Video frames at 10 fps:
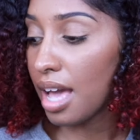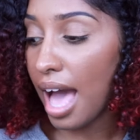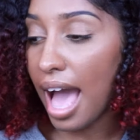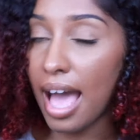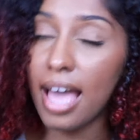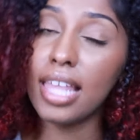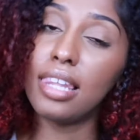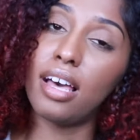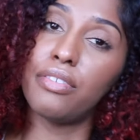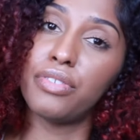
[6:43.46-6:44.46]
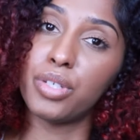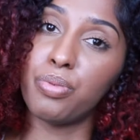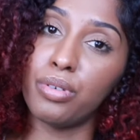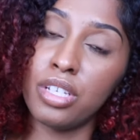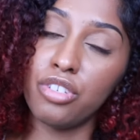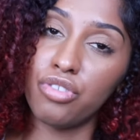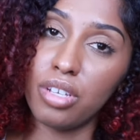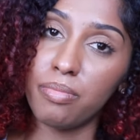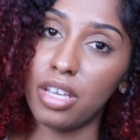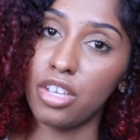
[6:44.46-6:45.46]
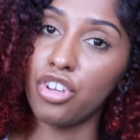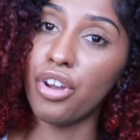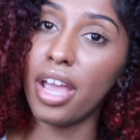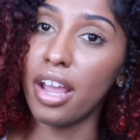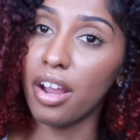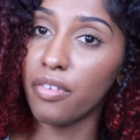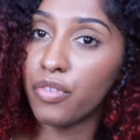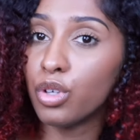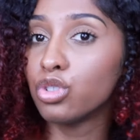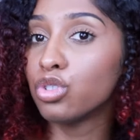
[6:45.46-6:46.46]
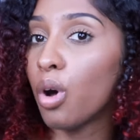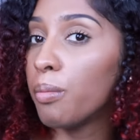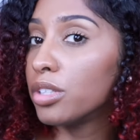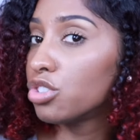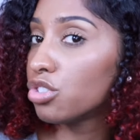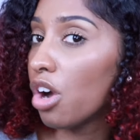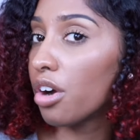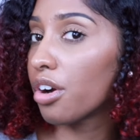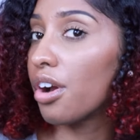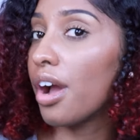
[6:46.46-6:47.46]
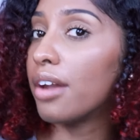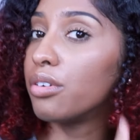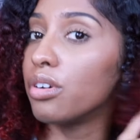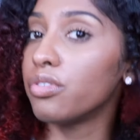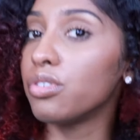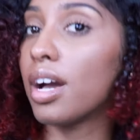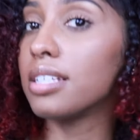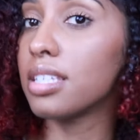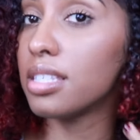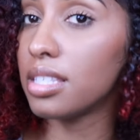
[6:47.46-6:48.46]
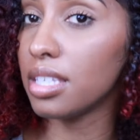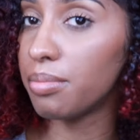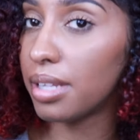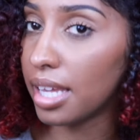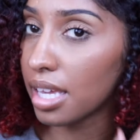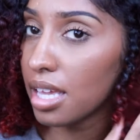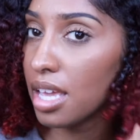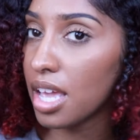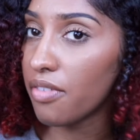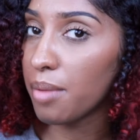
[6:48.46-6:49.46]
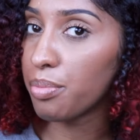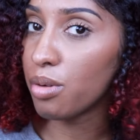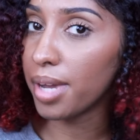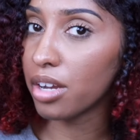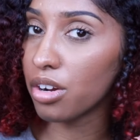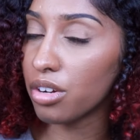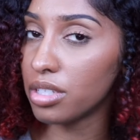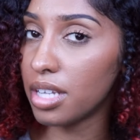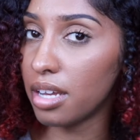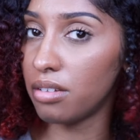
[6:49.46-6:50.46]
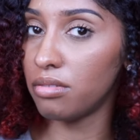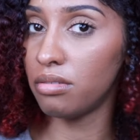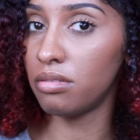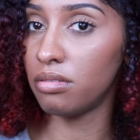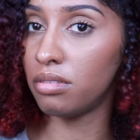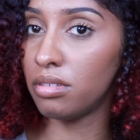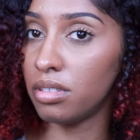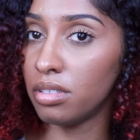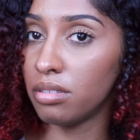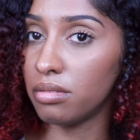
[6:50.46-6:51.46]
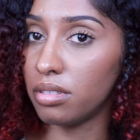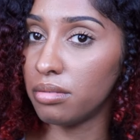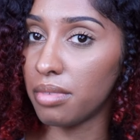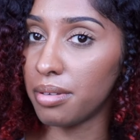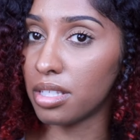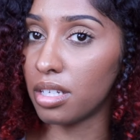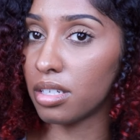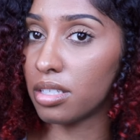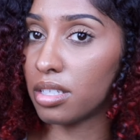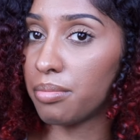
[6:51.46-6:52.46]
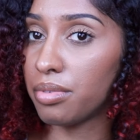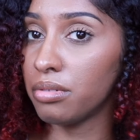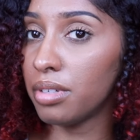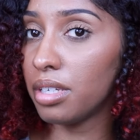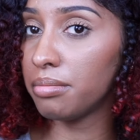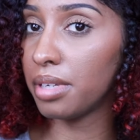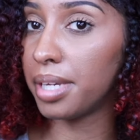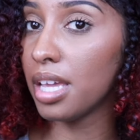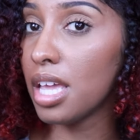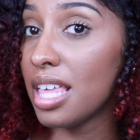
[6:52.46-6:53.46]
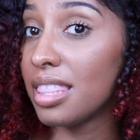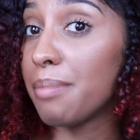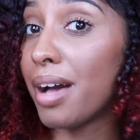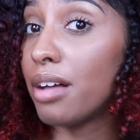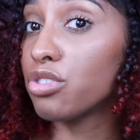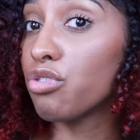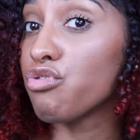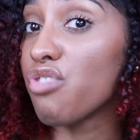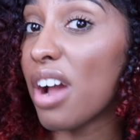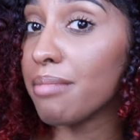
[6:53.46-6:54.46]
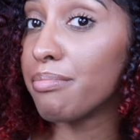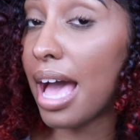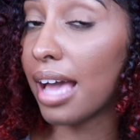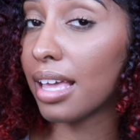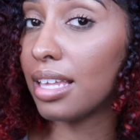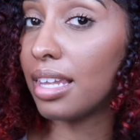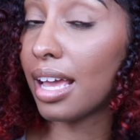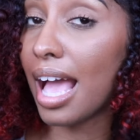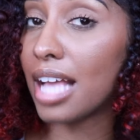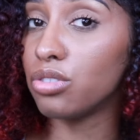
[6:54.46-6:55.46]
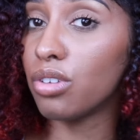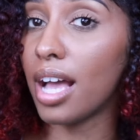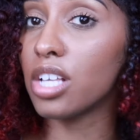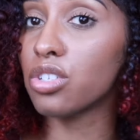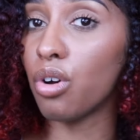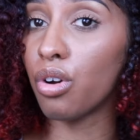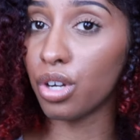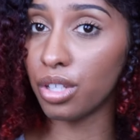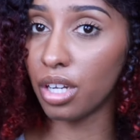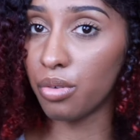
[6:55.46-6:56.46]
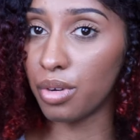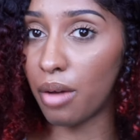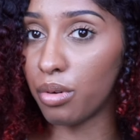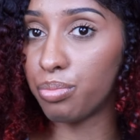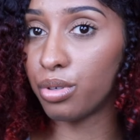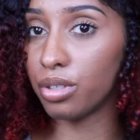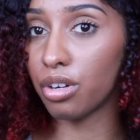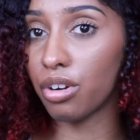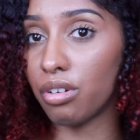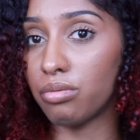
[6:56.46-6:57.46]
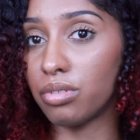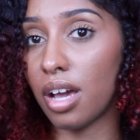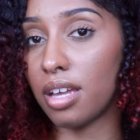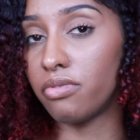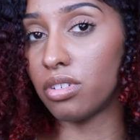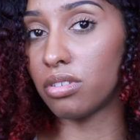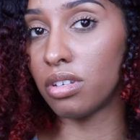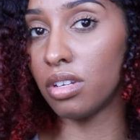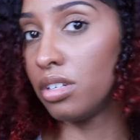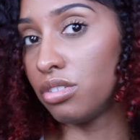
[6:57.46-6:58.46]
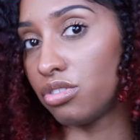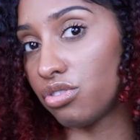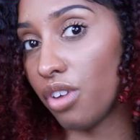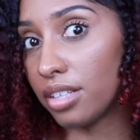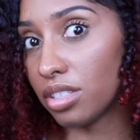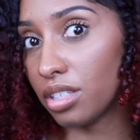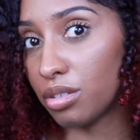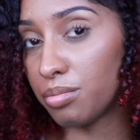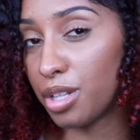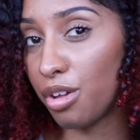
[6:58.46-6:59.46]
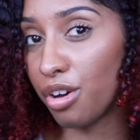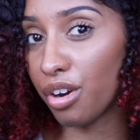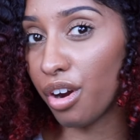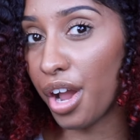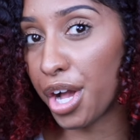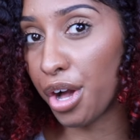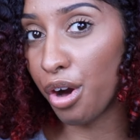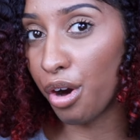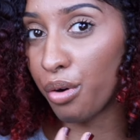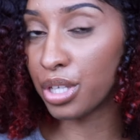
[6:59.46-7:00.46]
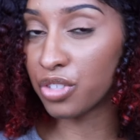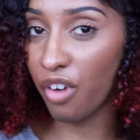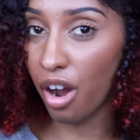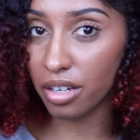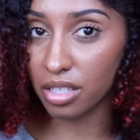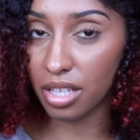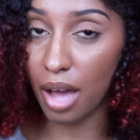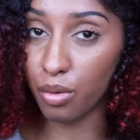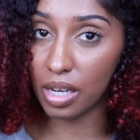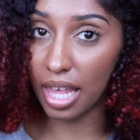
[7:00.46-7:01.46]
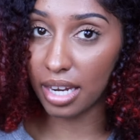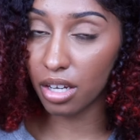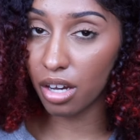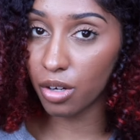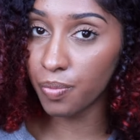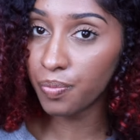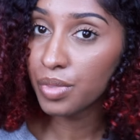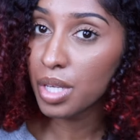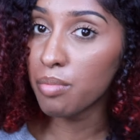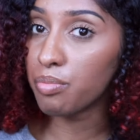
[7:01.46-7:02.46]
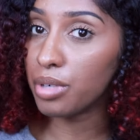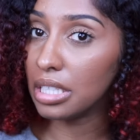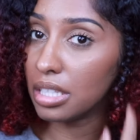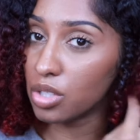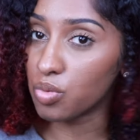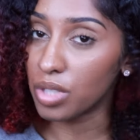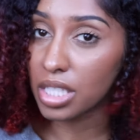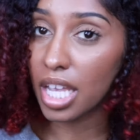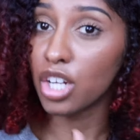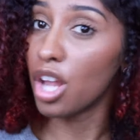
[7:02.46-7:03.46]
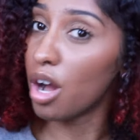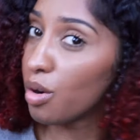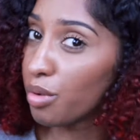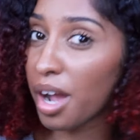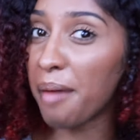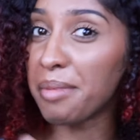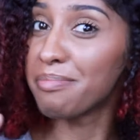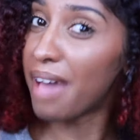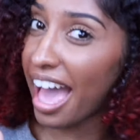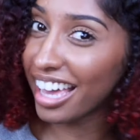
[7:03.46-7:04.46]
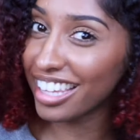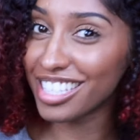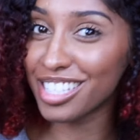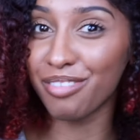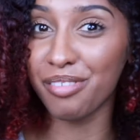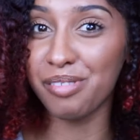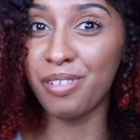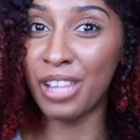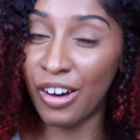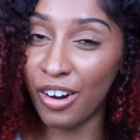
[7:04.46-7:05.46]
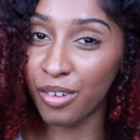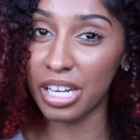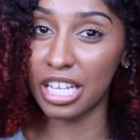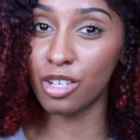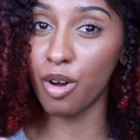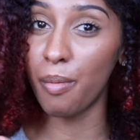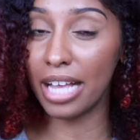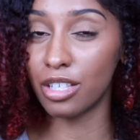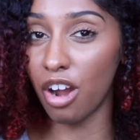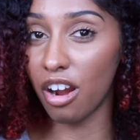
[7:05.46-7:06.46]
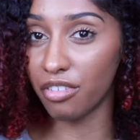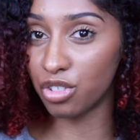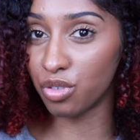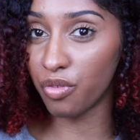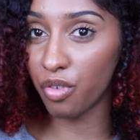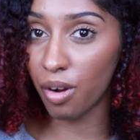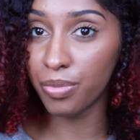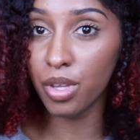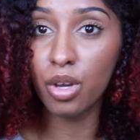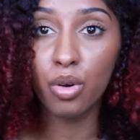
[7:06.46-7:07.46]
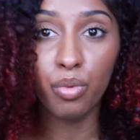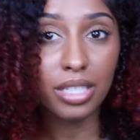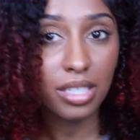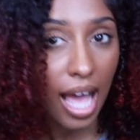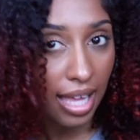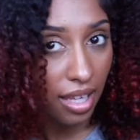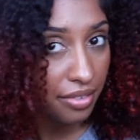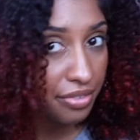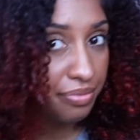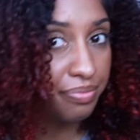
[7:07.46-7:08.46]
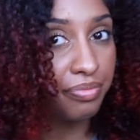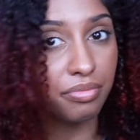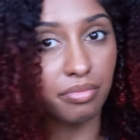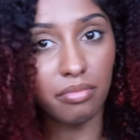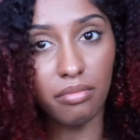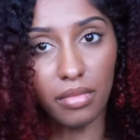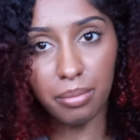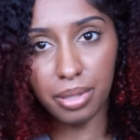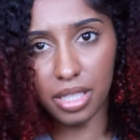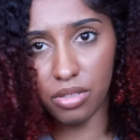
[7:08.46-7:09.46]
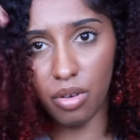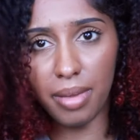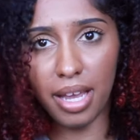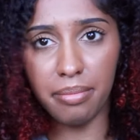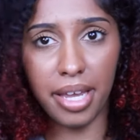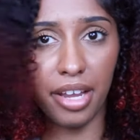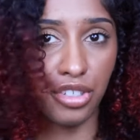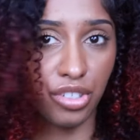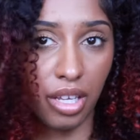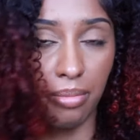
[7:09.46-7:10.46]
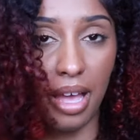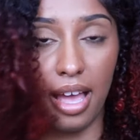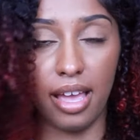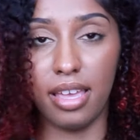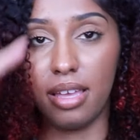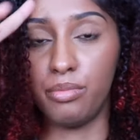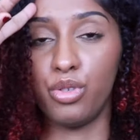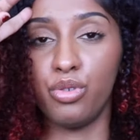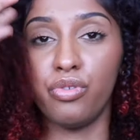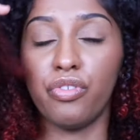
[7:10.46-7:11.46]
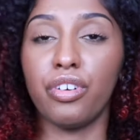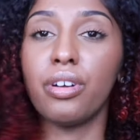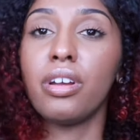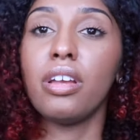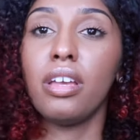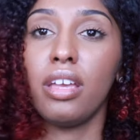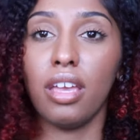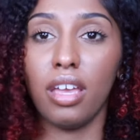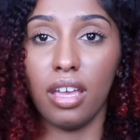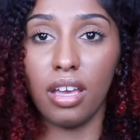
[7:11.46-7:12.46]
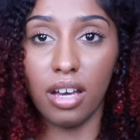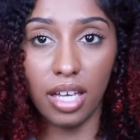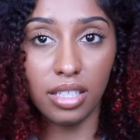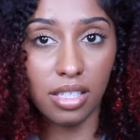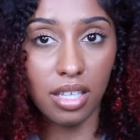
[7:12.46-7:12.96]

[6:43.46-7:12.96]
I love this protein treatment. Your hair feels so much stronger. I don't know if you guys can see, but like if I pull my curls down, oh, yeah, that's not a good example. Well, maybe. They bounce right back. And like as you guys saw earlier, when I would pull a curl, would kind of just stretch a little bit longer and go as far as I let it go. But this one is like, no, we're coming back. This is where we belong. We need to go back to our original form, which I love. Please don't mind my hair shape. I am due for a cut.